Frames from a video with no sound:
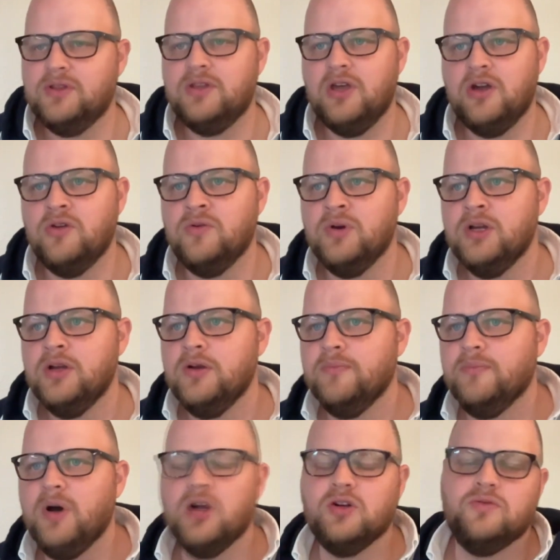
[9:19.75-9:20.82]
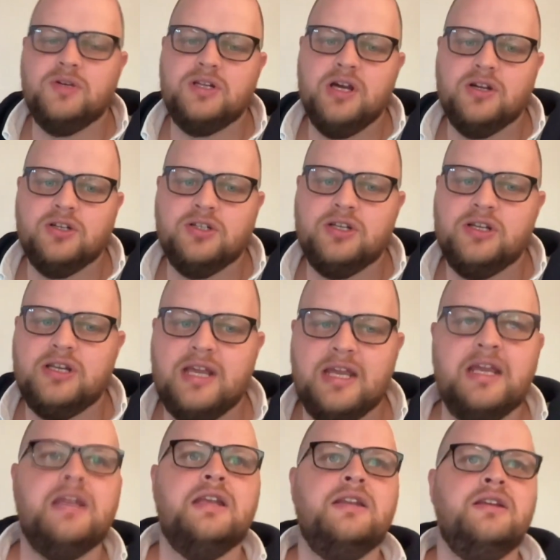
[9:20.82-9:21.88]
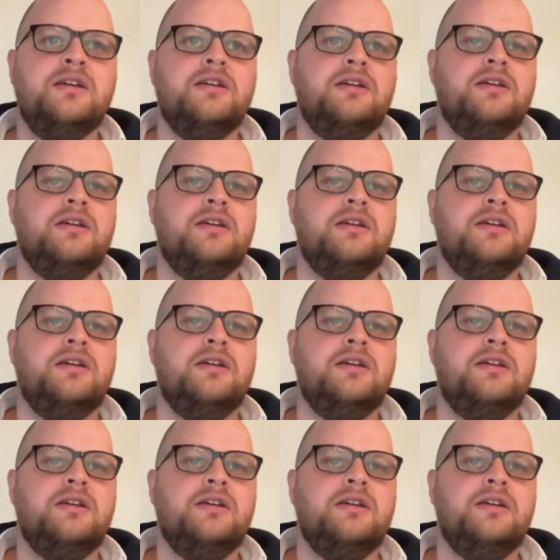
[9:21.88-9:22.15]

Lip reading: no marked reduction in